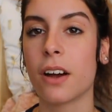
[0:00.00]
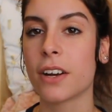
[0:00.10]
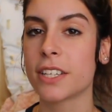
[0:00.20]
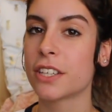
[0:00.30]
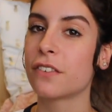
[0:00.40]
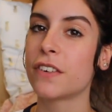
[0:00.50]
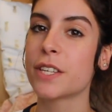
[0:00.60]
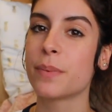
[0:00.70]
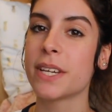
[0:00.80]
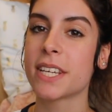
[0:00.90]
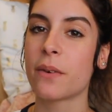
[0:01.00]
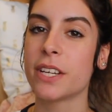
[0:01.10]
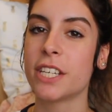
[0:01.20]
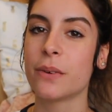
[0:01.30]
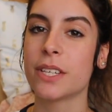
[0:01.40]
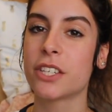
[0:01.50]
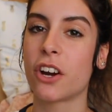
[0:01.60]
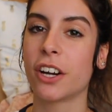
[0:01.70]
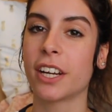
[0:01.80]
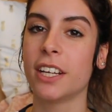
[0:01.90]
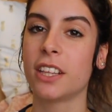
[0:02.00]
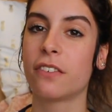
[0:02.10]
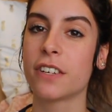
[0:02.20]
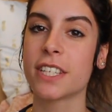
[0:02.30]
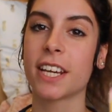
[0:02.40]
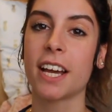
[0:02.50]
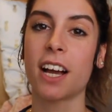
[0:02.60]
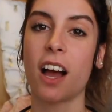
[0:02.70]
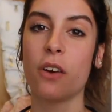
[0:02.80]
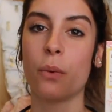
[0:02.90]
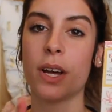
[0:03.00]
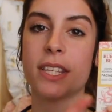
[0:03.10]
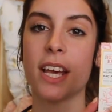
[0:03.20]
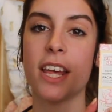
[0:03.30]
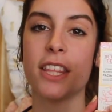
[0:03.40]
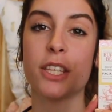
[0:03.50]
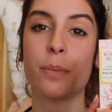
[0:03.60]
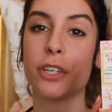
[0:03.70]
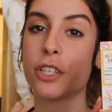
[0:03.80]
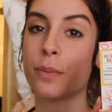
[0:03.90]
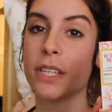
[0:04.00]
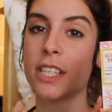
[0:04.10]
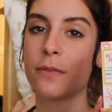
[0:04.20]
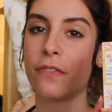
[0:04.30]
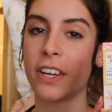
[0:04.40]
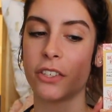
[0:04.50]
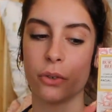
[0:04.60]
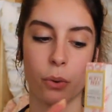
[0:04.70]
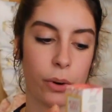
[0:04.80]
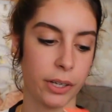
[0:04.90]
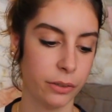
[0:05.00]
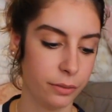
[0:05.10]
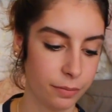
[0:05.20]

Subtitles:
Okay, so the first place I went to was Target, and the first thing I got was this Burt's Bees facial oil.